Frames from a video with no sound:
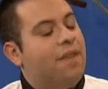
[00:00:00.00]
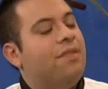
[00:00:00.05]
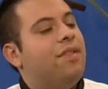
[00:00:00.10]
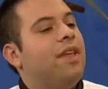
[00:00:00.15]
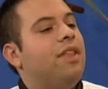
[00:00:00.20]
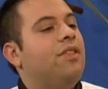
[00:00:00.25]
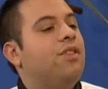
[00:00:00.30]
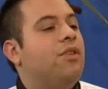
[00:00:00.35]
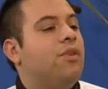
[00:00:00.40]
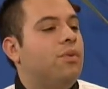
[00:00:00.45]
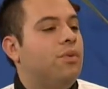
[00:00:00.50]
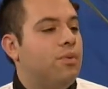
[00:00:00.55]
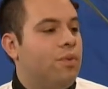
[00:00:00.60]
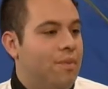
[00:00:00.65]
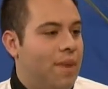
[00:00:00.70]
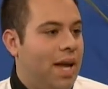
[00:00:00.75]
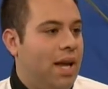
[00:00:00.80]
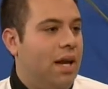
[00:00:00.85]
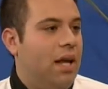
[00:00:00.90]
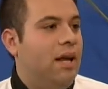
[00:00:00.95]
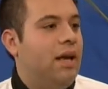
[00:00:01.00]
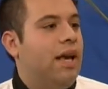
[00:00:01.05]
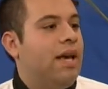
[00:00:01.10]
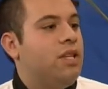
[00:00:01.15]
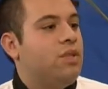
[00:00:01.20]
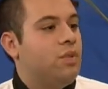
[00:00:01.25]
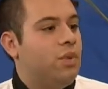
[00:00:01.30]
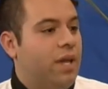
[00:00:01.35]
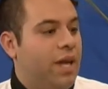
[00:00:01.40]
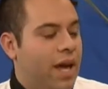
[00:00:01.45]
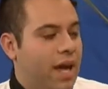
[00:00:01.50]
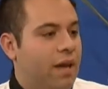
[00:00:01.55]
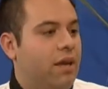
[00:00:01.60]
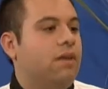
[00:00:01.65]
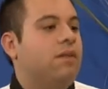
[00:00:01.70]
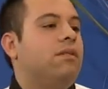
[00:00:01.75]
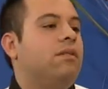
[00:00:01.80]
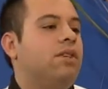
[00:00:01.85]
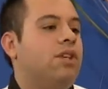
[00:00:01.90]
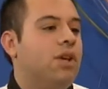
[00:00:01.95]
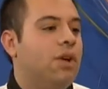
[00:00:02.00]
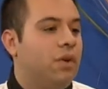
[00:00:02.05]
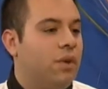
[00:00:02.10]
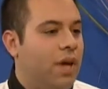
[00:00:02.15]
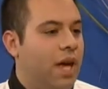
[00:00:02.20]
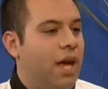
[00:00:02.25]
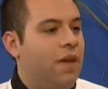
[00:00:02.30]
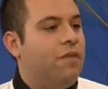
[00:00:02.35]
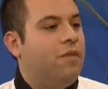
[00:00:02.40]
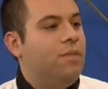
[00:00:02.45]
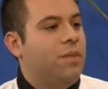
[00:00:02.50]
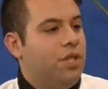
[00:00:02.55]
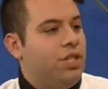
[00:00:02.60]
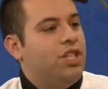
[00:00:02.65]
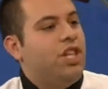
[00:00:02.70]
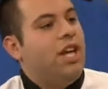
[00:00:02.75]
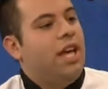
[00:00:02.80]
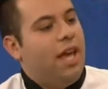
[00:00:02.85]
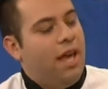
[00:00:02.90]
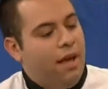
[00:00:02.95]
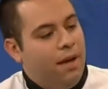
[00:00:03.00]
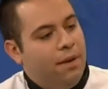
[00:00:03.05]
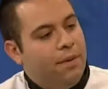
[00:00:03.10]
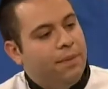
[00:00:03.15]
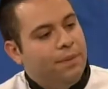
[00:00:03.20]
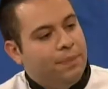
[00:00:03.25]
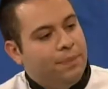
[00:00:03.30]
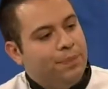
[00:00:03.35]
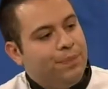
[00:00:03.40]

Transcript: and then the remaining guests would get you know cake from the sheet cake.